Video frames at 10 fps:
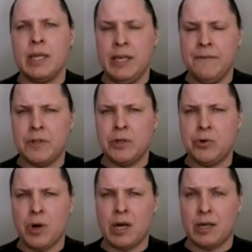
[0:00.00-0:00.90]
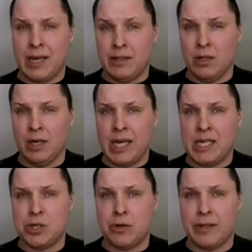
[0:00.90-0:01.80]
if the drug and the
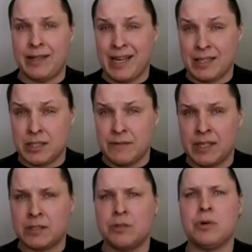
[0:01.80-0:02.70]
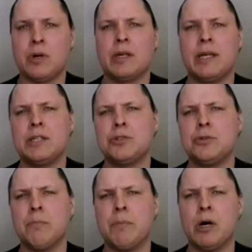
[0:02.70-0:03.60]
laser activates the drug gets to
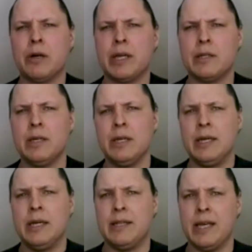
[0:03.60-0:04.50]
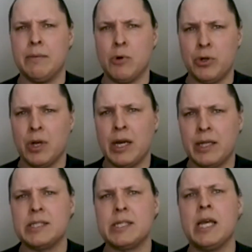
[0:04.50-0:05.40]
the market, then
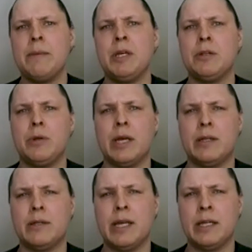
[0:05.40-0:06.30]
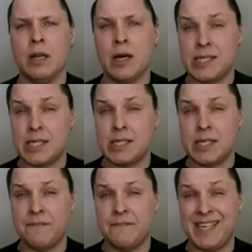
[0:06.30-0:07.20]
Modulight is aiming to get licensing
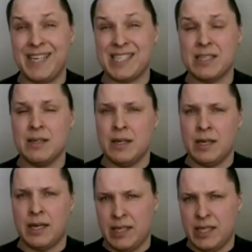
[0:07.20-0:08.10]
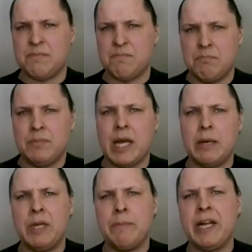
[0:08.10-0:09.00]
fees, and this
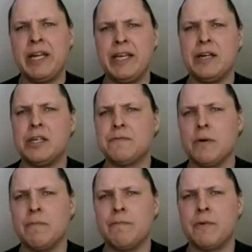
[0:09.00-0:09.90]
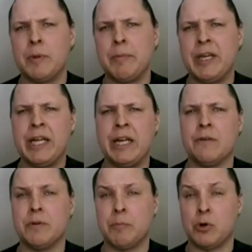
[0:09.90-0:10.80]
can be many years from the beginning
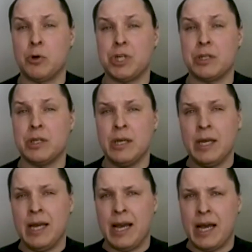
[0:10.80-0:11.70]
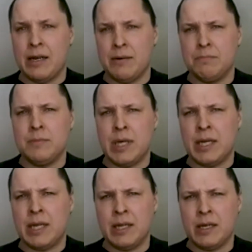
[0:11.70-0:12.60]
of the project. And
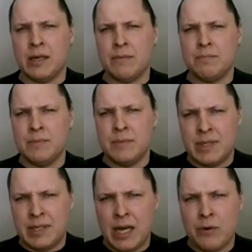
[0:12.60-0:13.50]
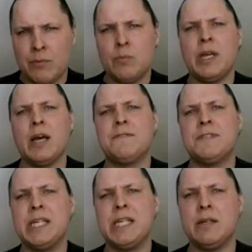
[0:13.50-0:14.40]
now we have
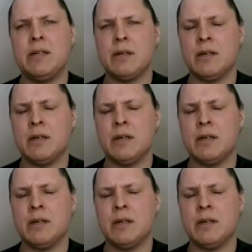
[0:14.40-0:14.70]
seen